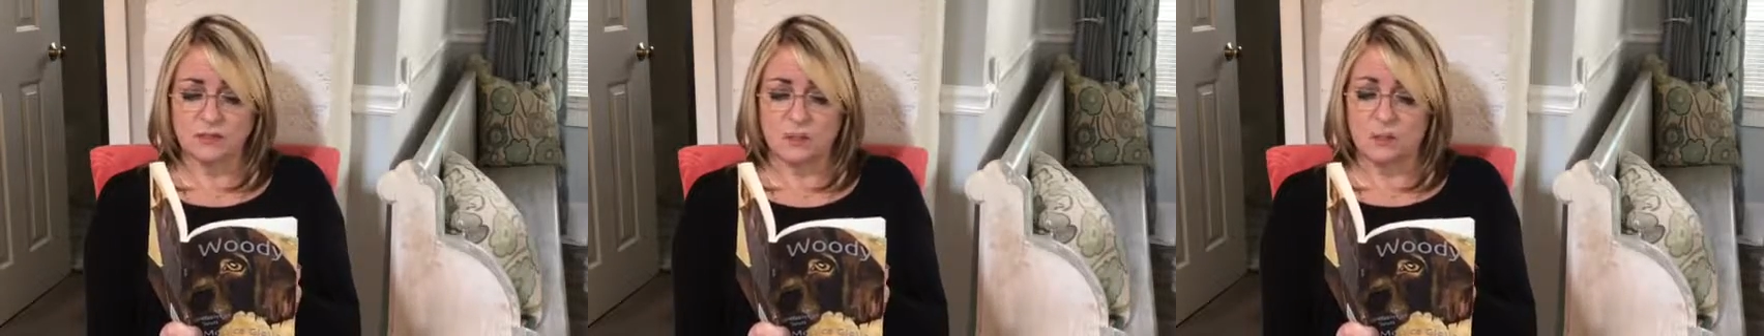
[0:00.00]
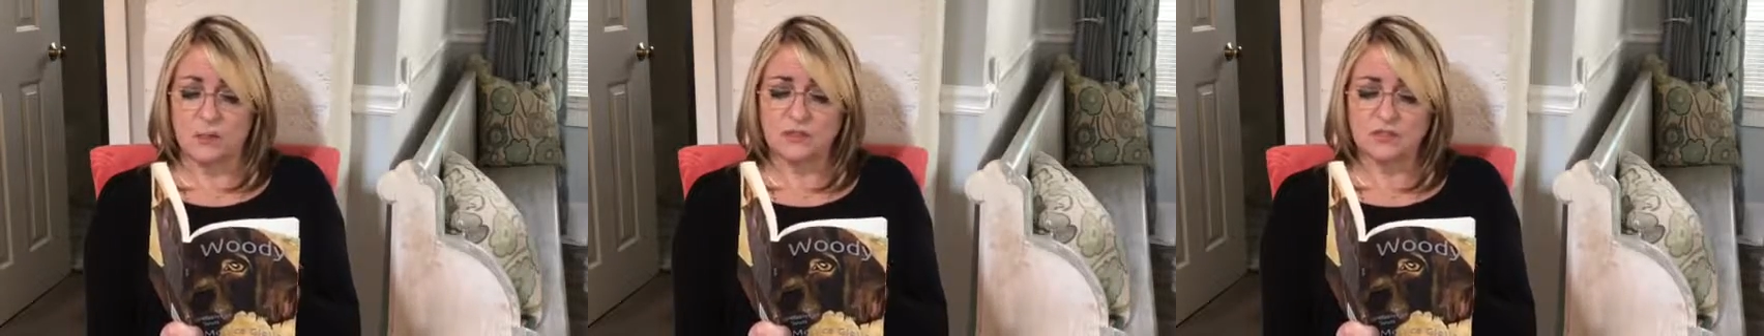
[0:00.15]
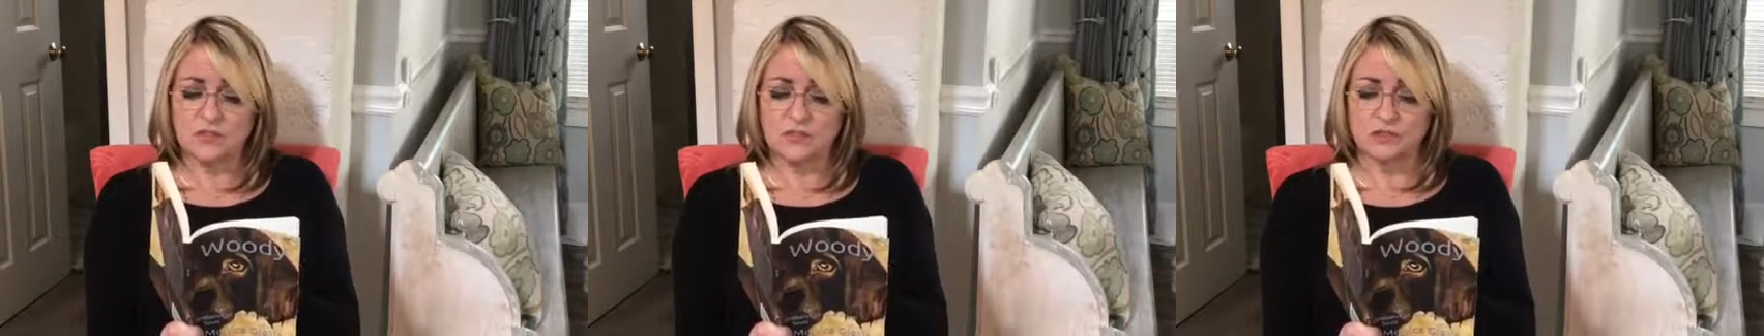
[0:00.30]

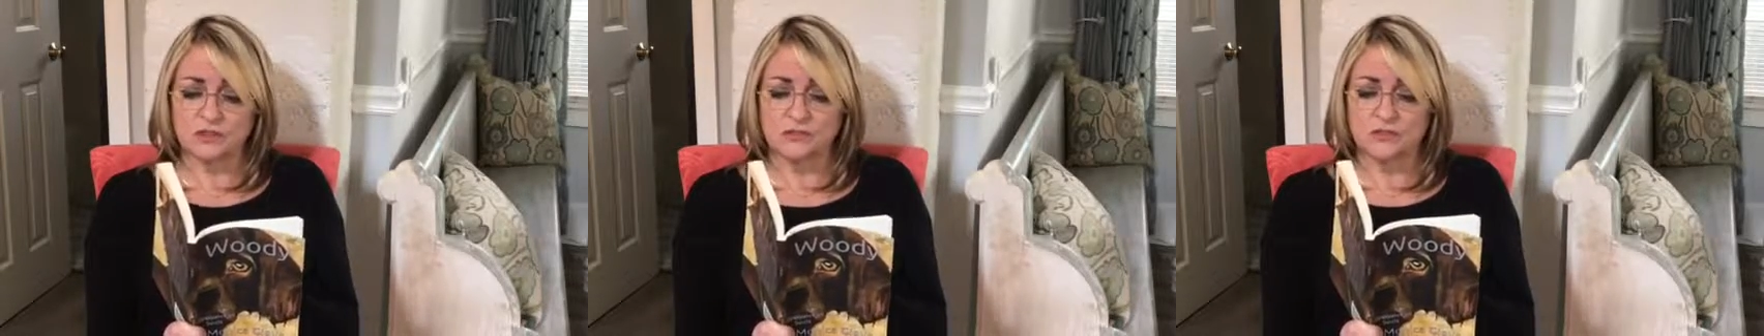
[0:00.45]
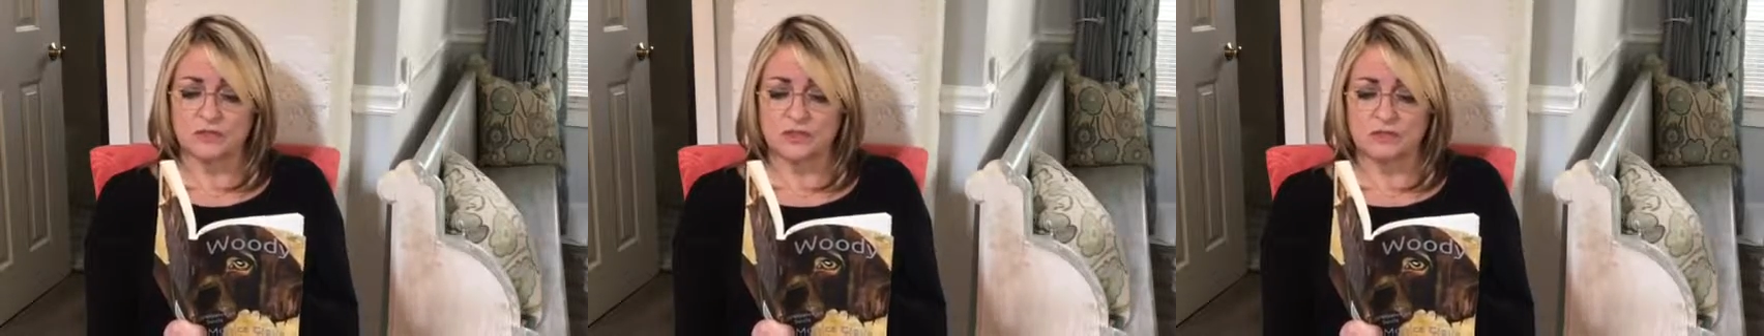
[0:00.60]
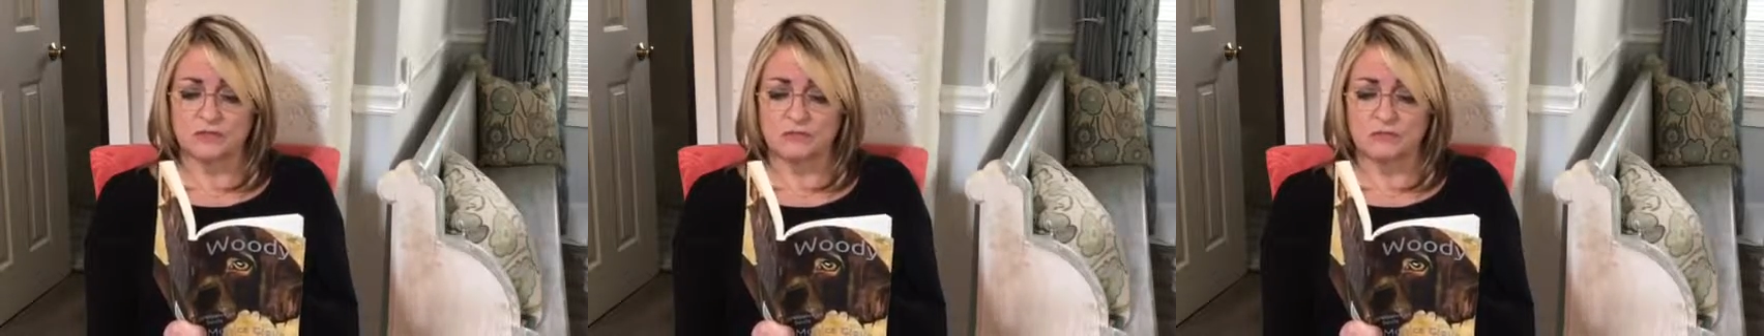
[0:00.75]
all
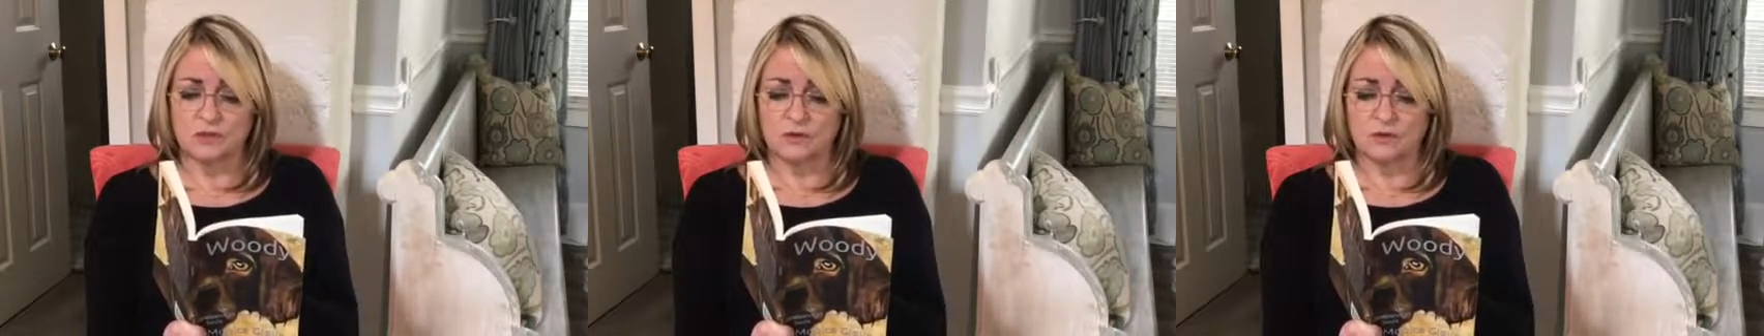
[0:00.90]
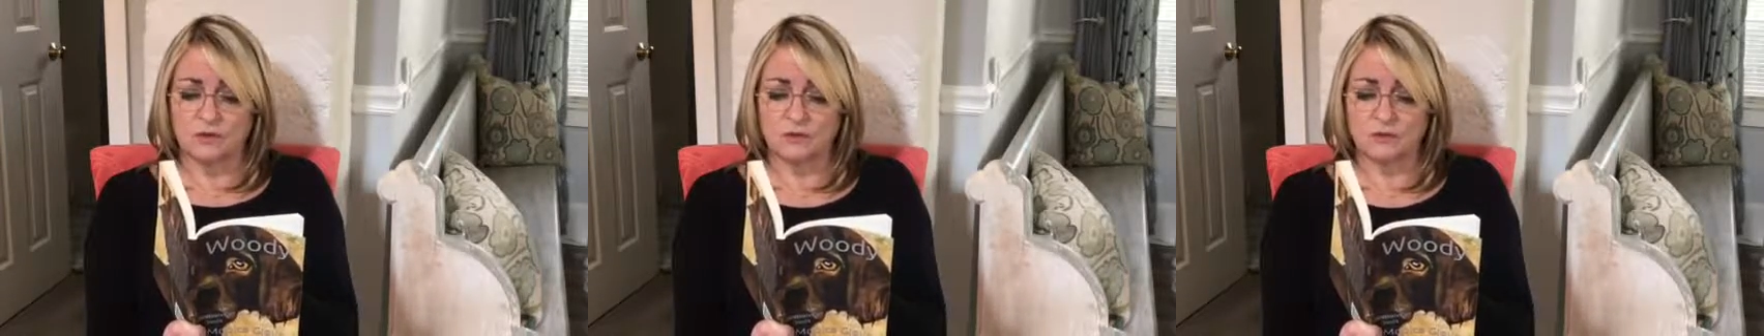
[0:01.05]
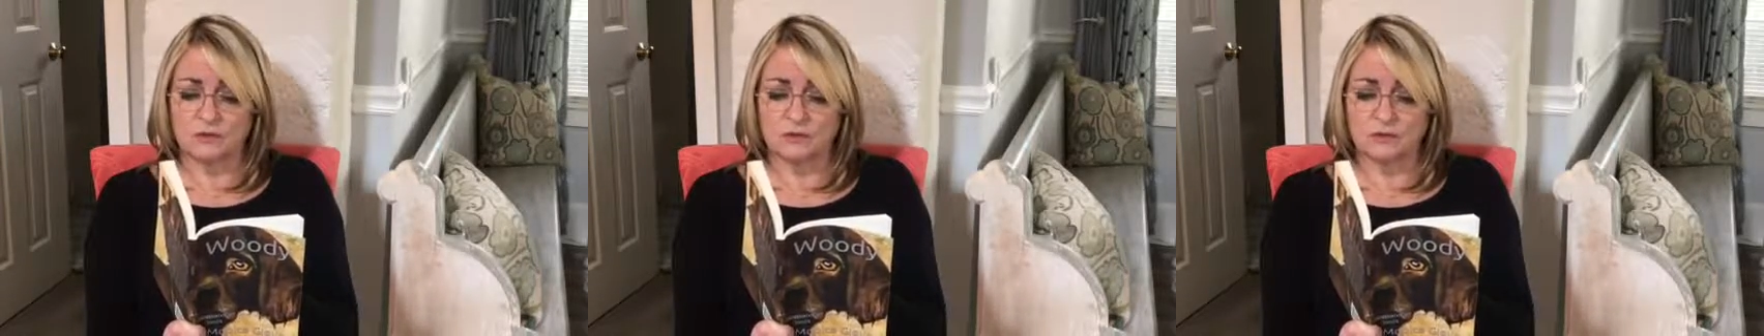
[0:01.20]
children love
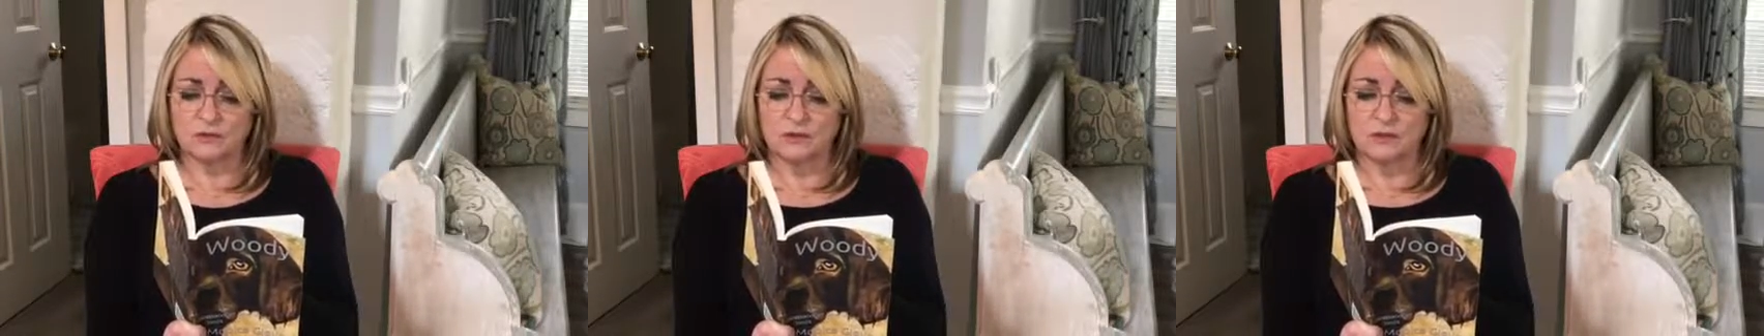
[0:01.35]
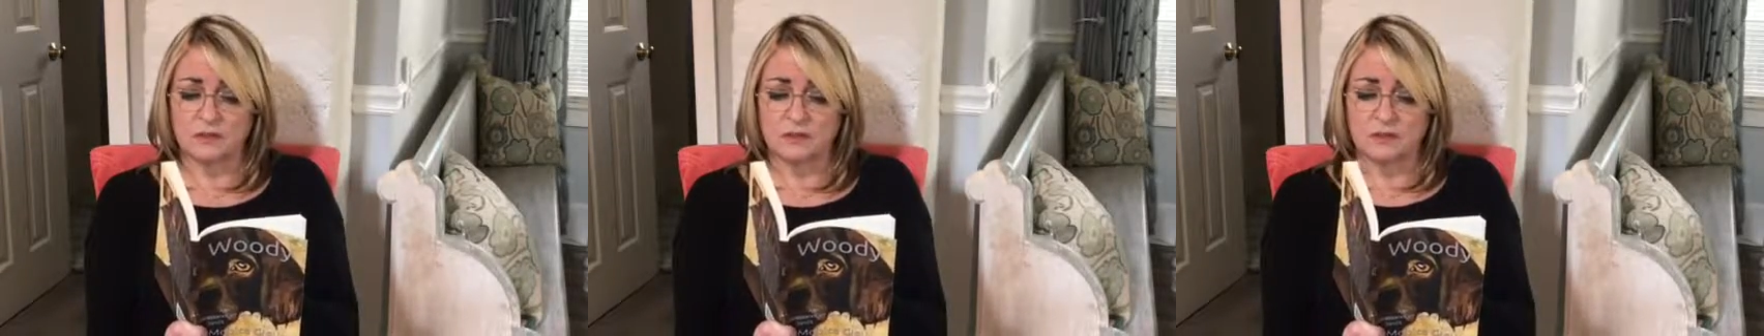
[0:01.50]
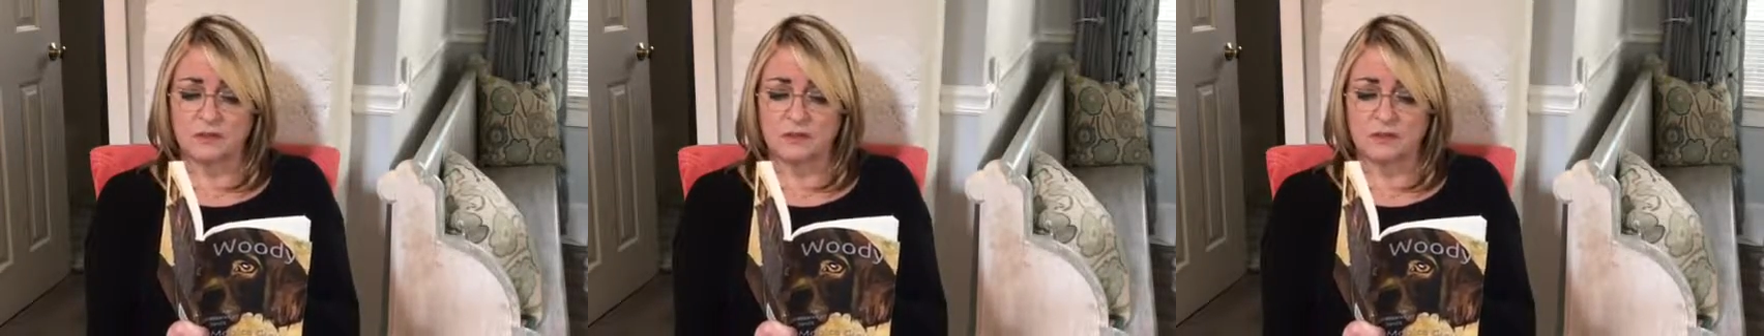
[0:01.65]
dogs.